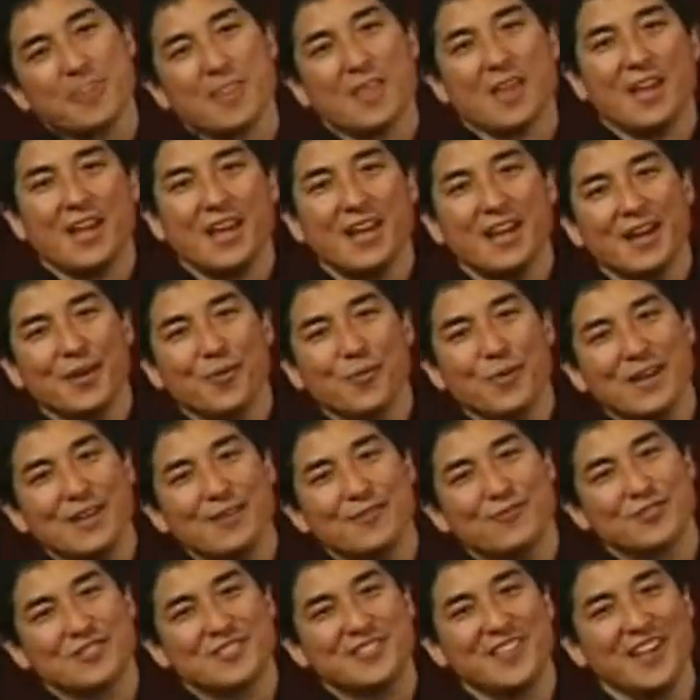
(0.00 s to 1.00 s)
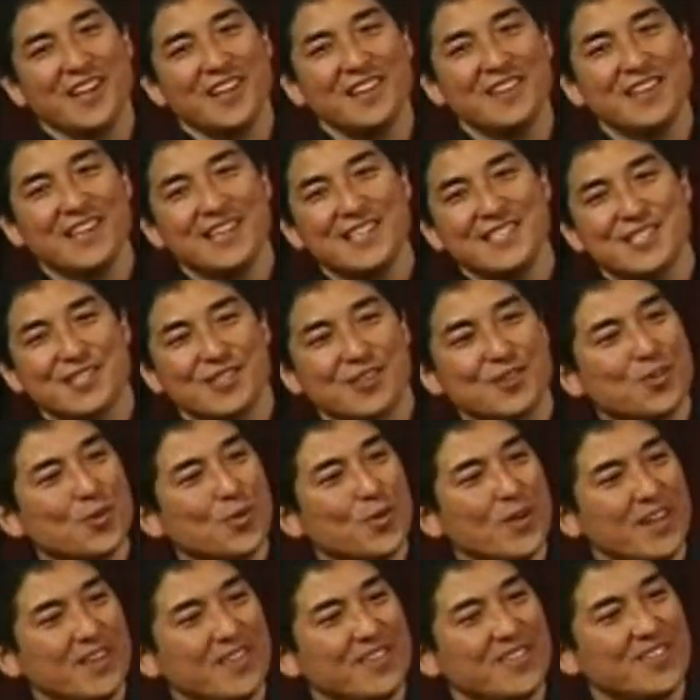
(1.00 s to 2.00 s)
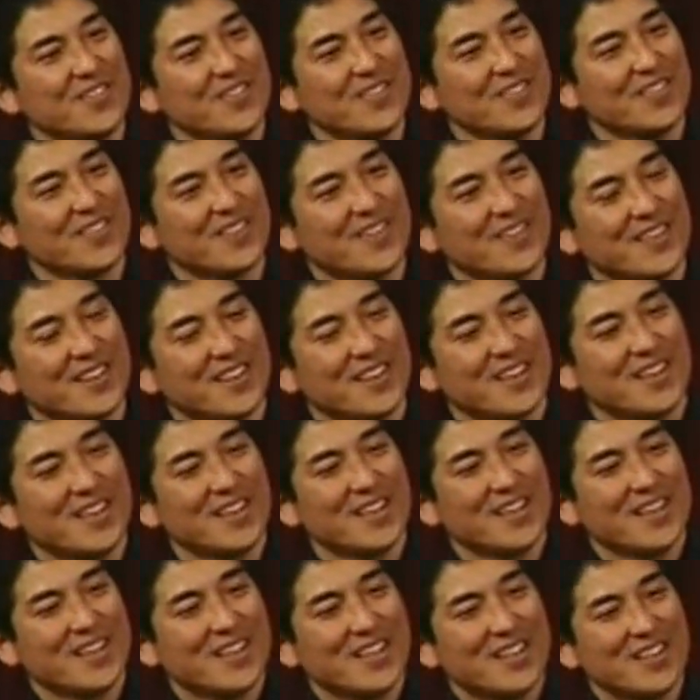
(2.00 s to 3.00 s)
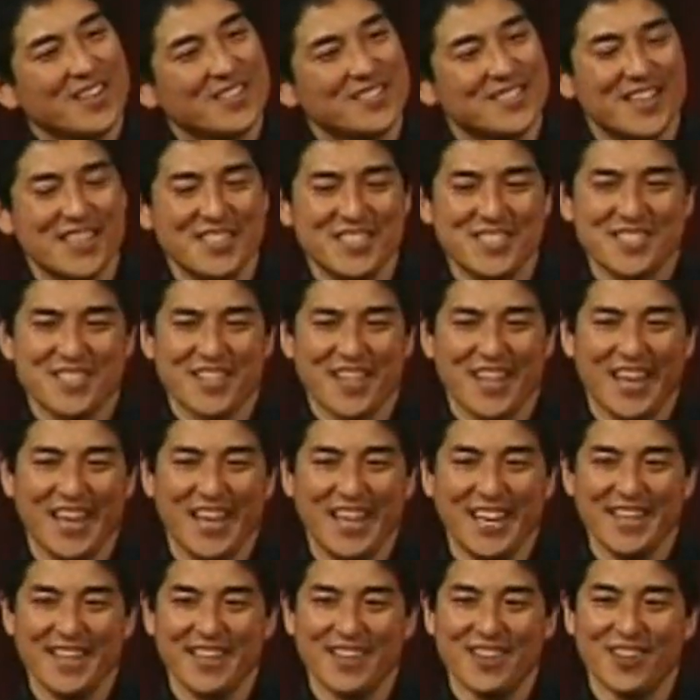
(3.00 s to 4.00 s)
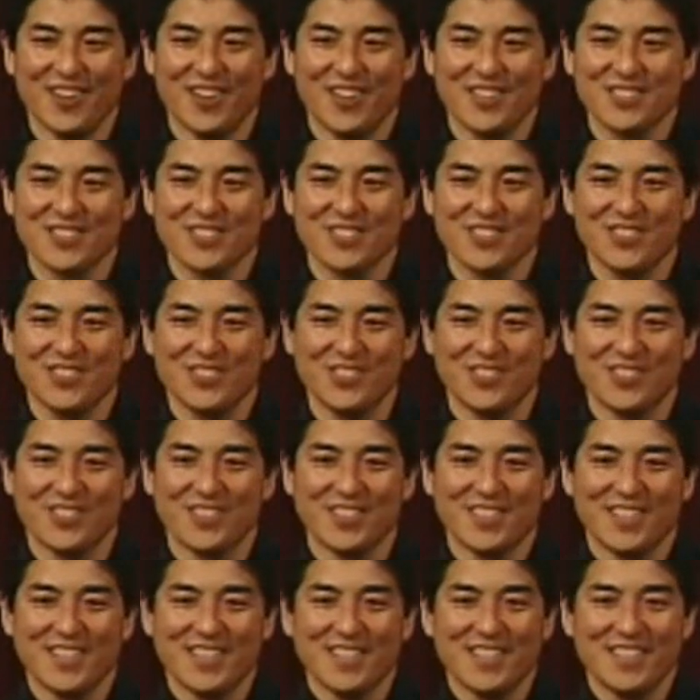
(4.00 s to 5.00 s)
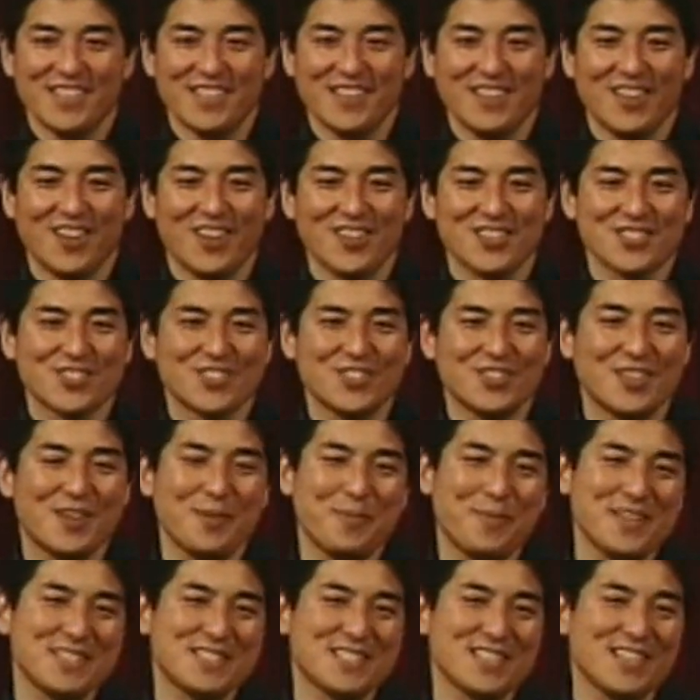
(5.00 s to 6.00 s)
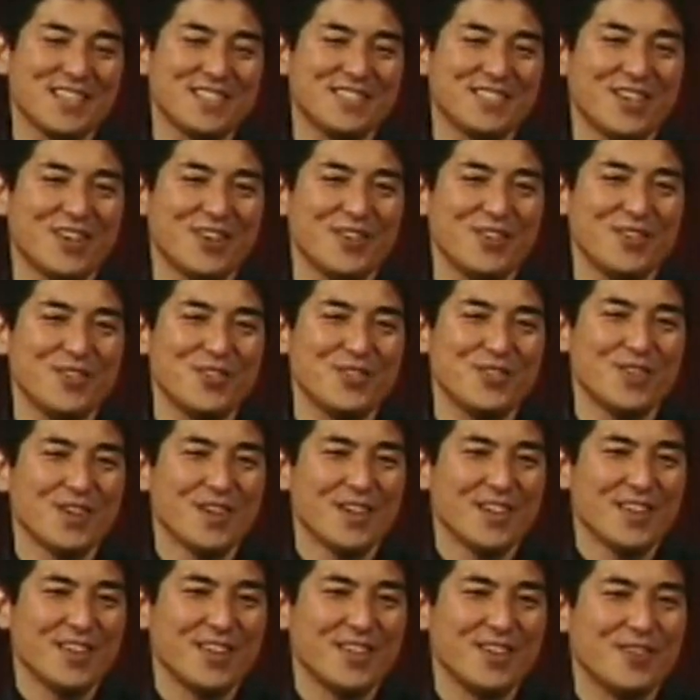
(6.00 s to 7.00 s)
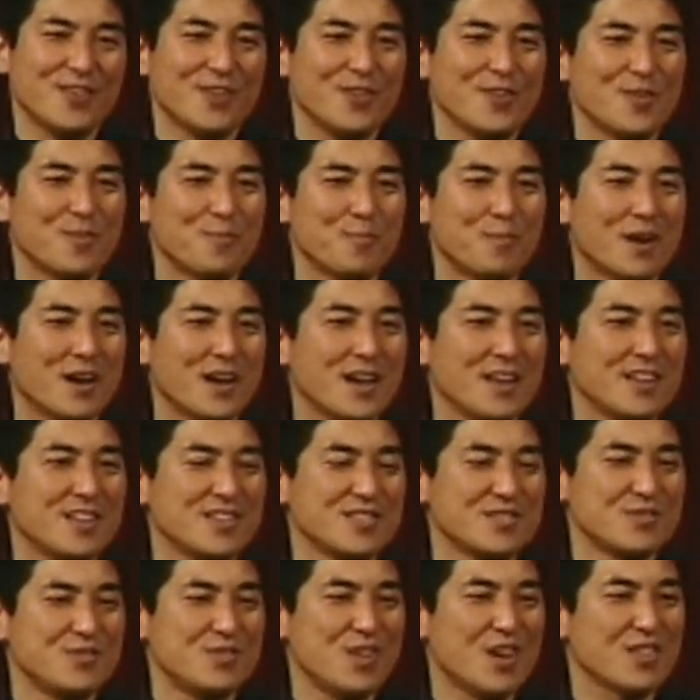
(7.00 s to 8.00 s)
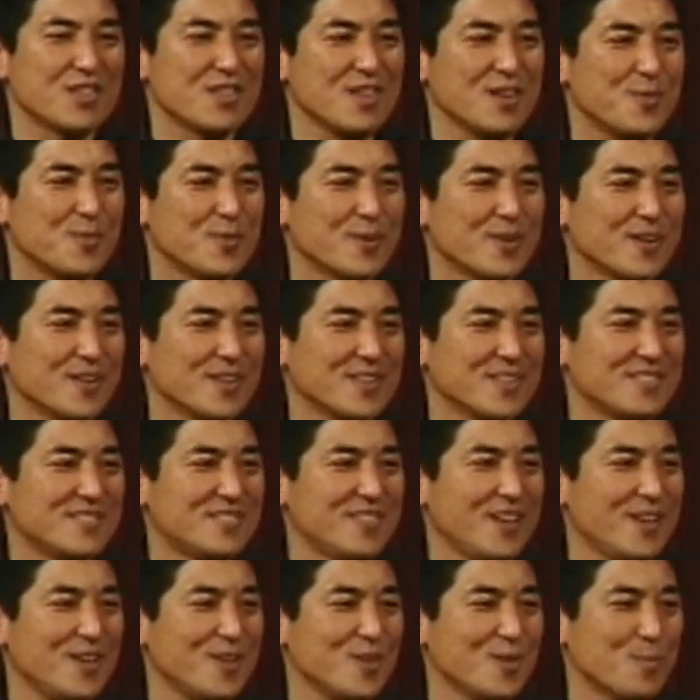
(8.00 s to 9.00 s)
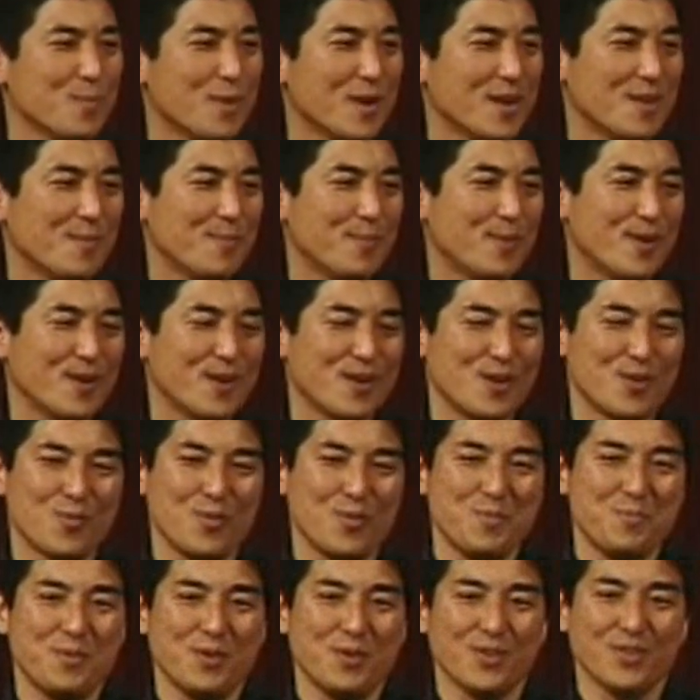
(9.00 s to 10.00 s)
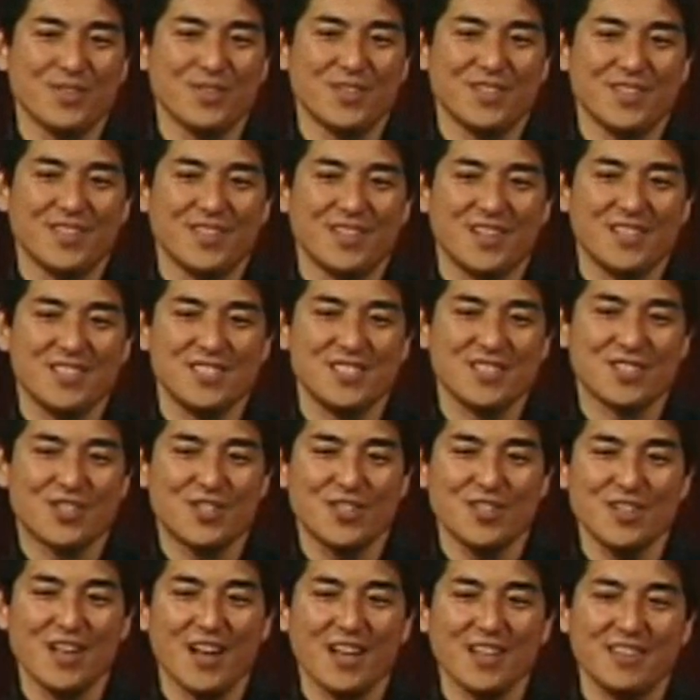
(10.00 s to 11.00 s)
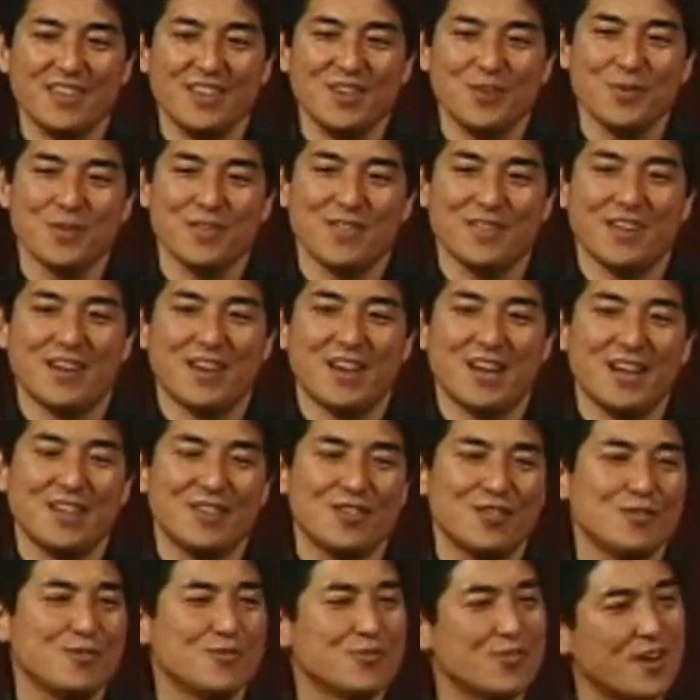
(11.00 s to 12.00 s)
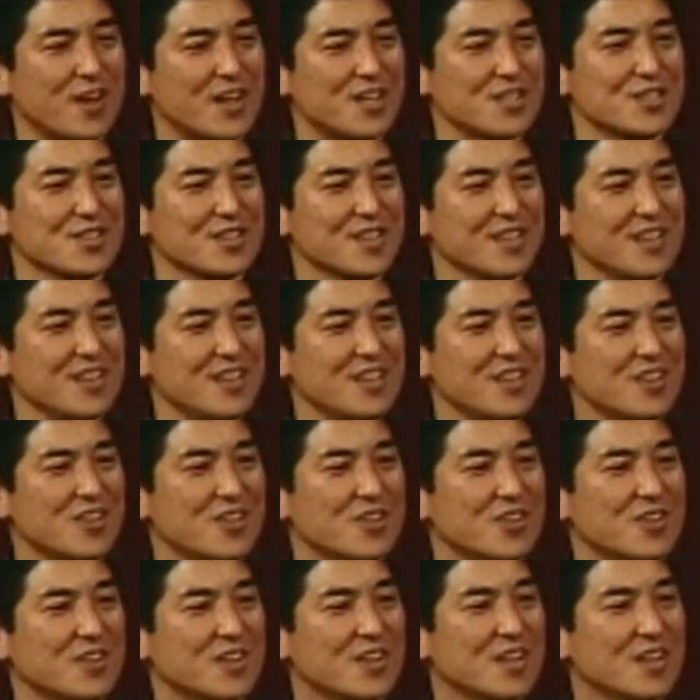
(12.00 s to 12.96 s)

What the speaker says: and I went for 10 days and quit because I just hated law school. Law school, they basically tell you, your mind is nothing. We're going to take your mind apart and rebuild it. I just could not deal with that. I had too fragile an ego.